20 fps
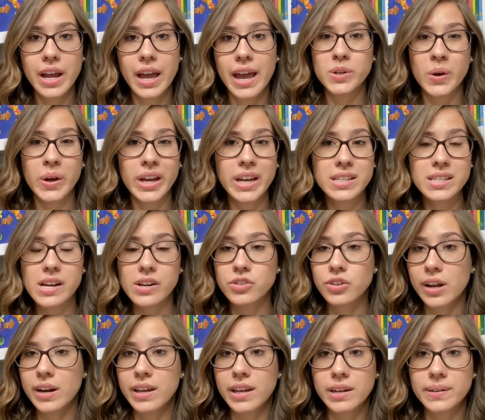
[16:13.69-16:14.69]
So I guess I'll
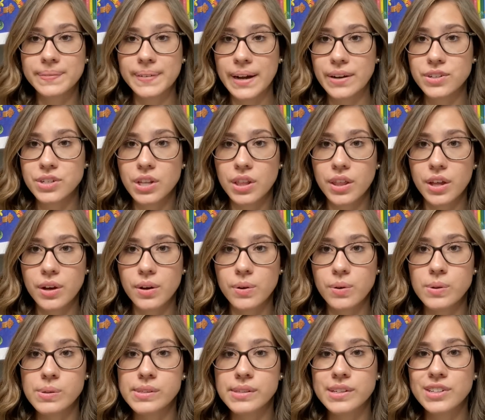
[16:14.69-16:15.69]
try to get around to
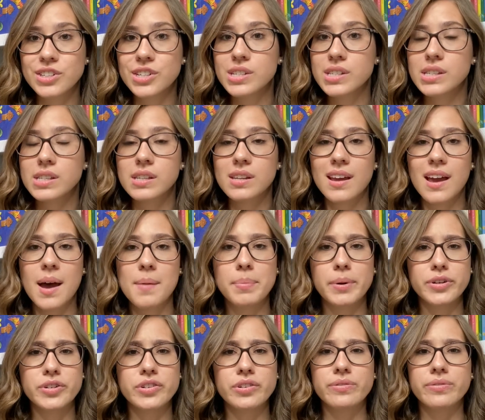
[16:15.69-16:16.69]
those. They're just a
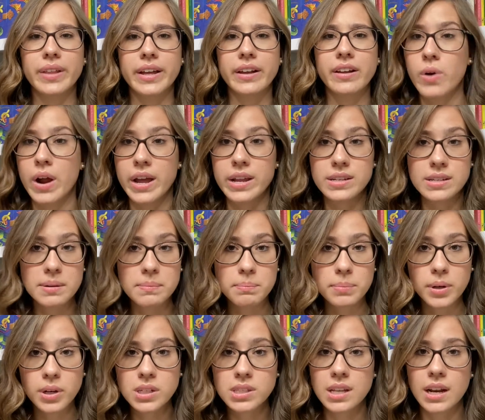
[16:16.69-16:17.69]
bunch of like random
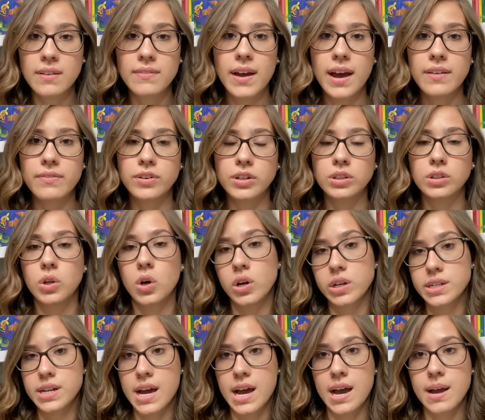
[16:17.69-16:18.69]
books that I've had for a
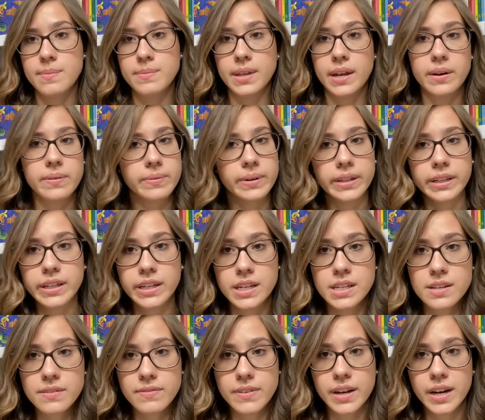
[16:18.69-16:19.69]
long time that I really need
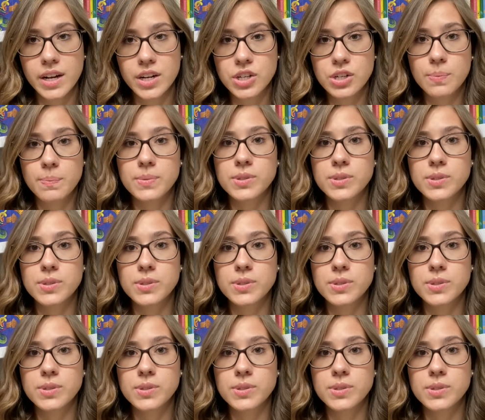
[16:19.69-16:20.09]
to finish.